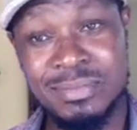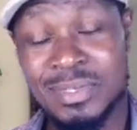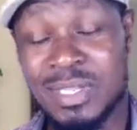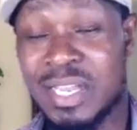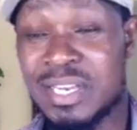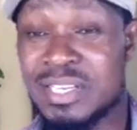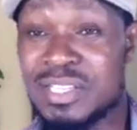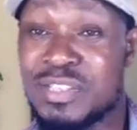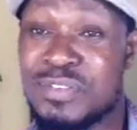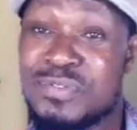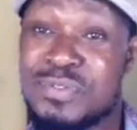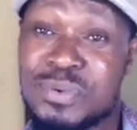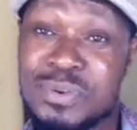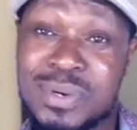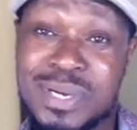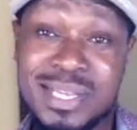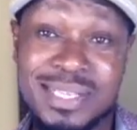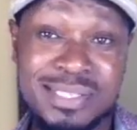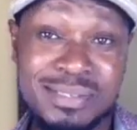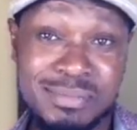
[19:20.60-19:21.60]
And if you
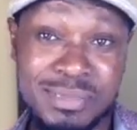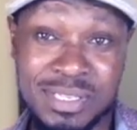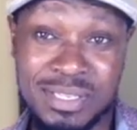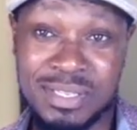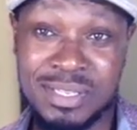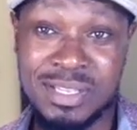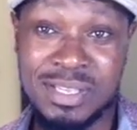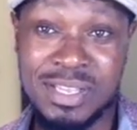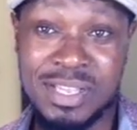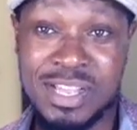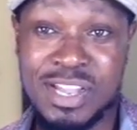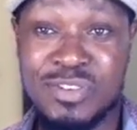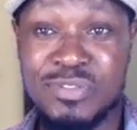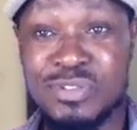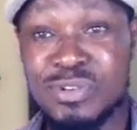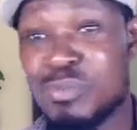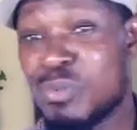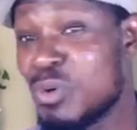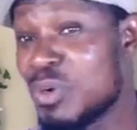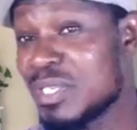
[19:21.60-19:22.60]
ask me,
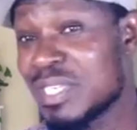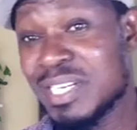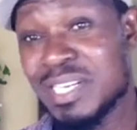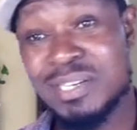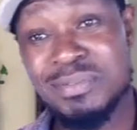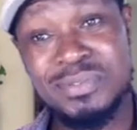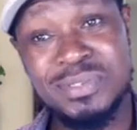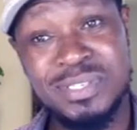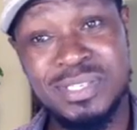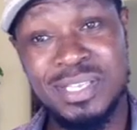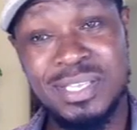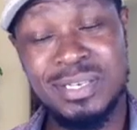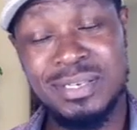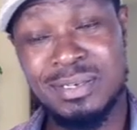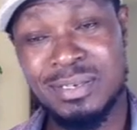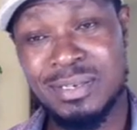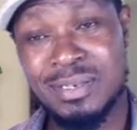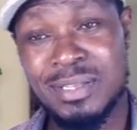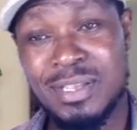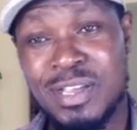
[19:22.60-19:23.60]
from what I have seen,
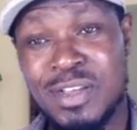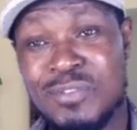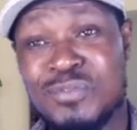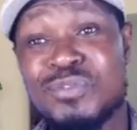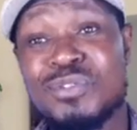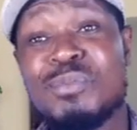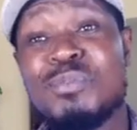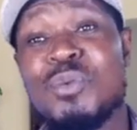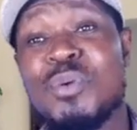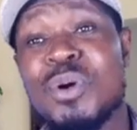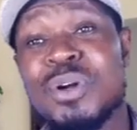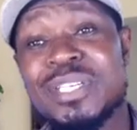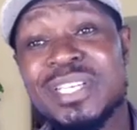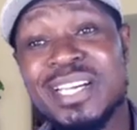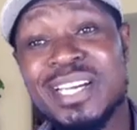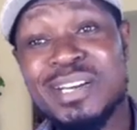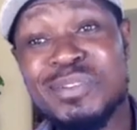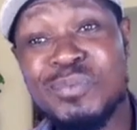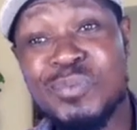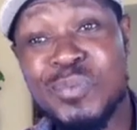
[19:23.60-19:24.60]
from what I
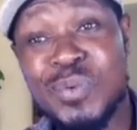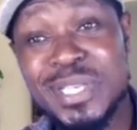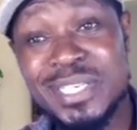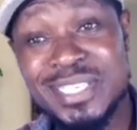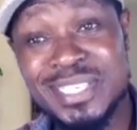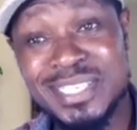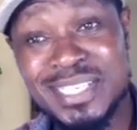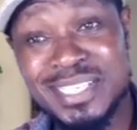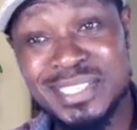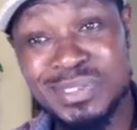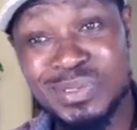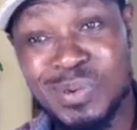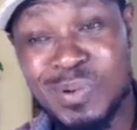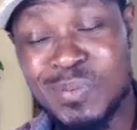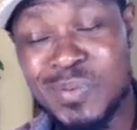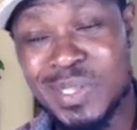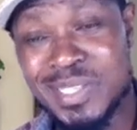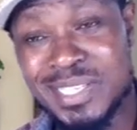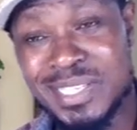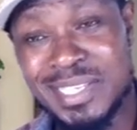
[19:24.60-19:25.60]
have witnessed
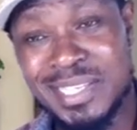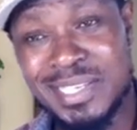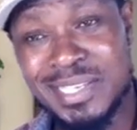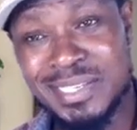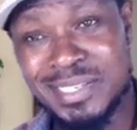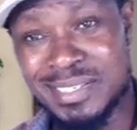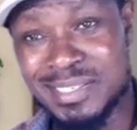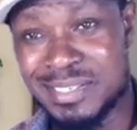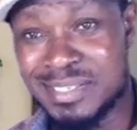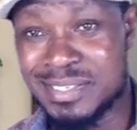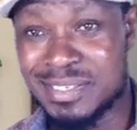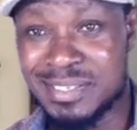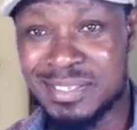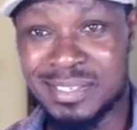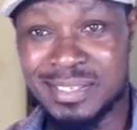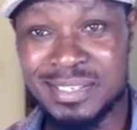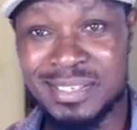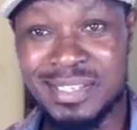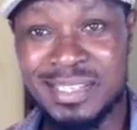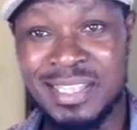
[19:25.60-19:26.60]
over the years,
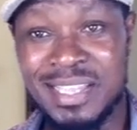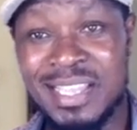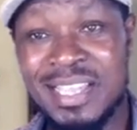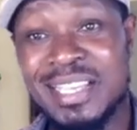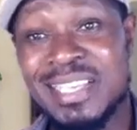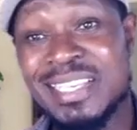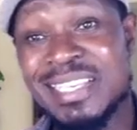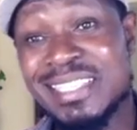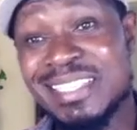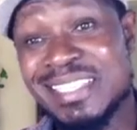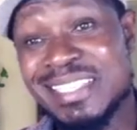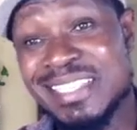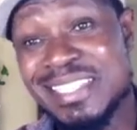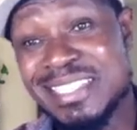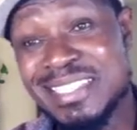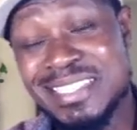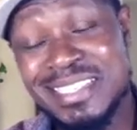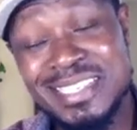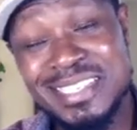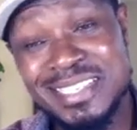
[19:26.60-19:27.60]
it is
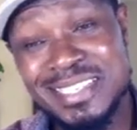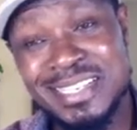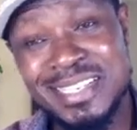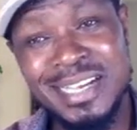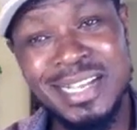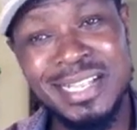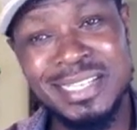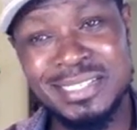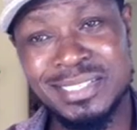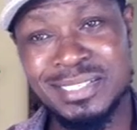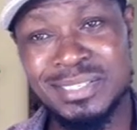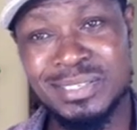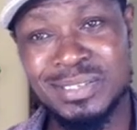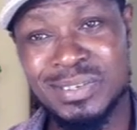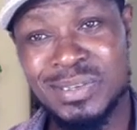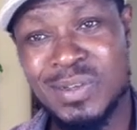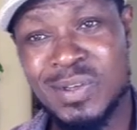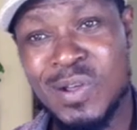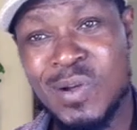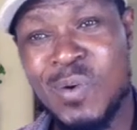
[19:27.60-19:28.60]
these girls
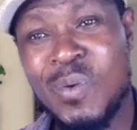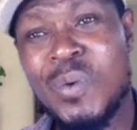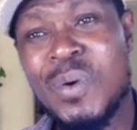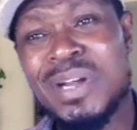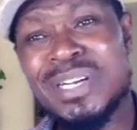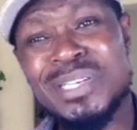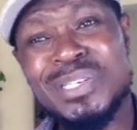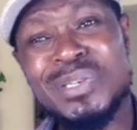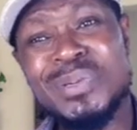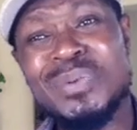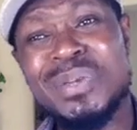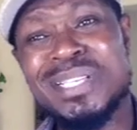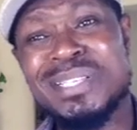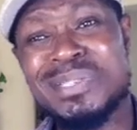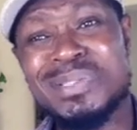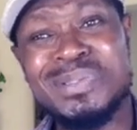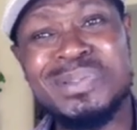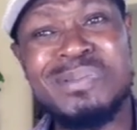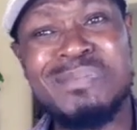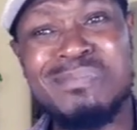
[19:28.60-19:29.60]
who are doing
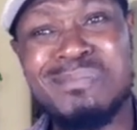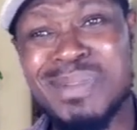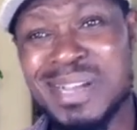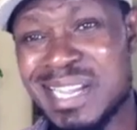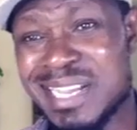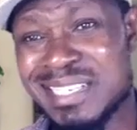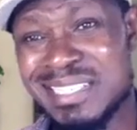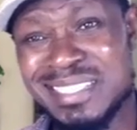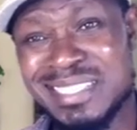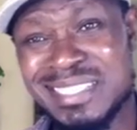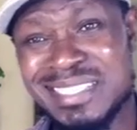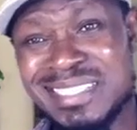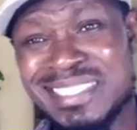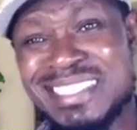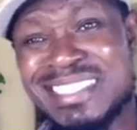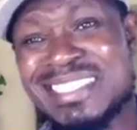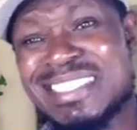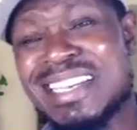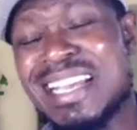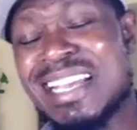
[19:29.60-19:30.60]
so much,
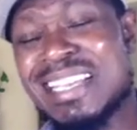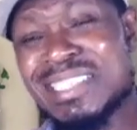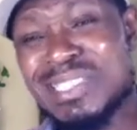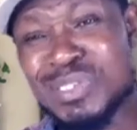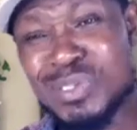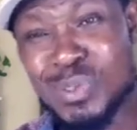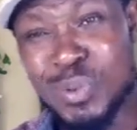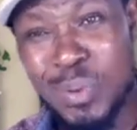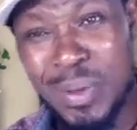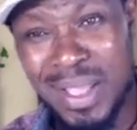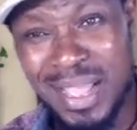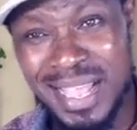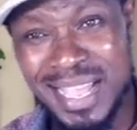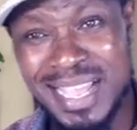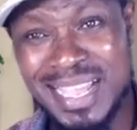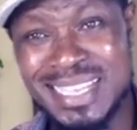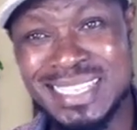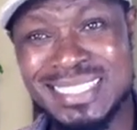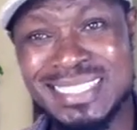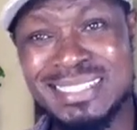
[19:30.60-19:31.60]
trying so
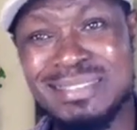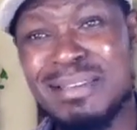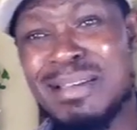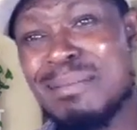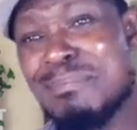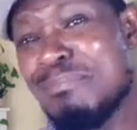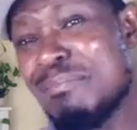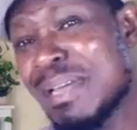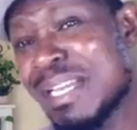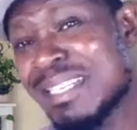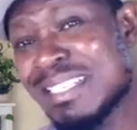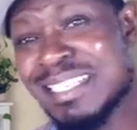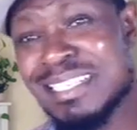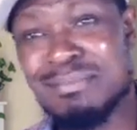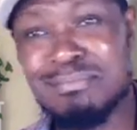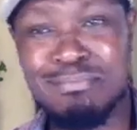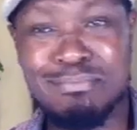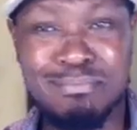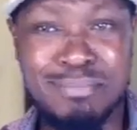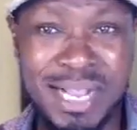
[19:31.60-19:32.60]
hard,
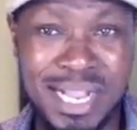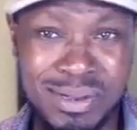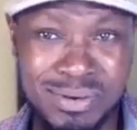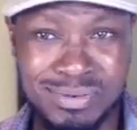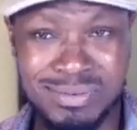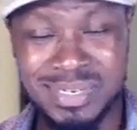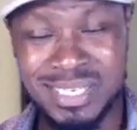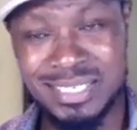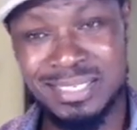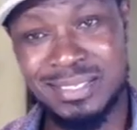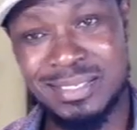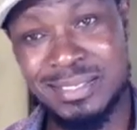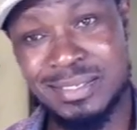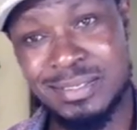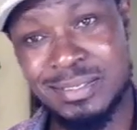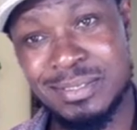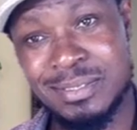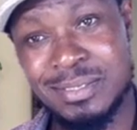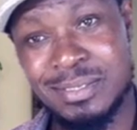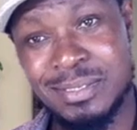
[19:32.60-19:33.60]
bending backwards
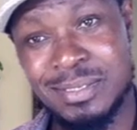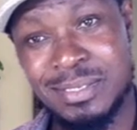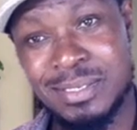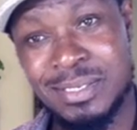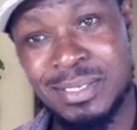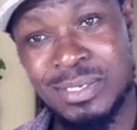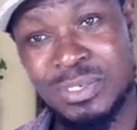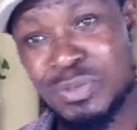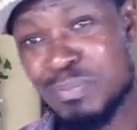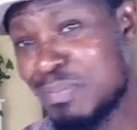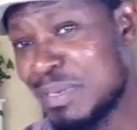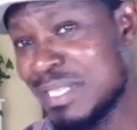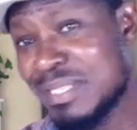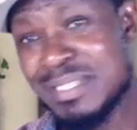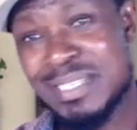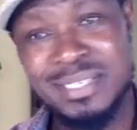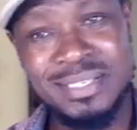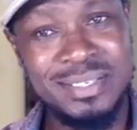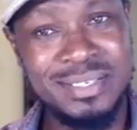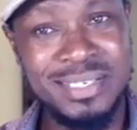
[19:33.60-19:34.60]
to be in
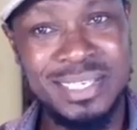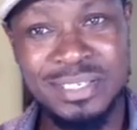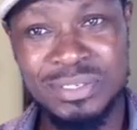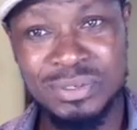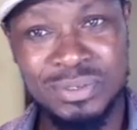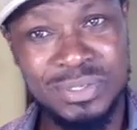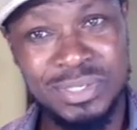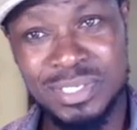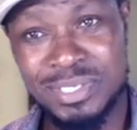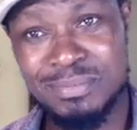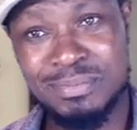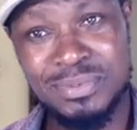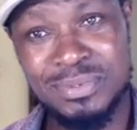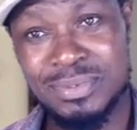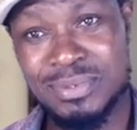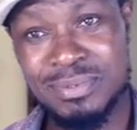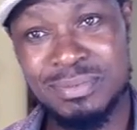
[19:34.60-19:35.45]
these relationships.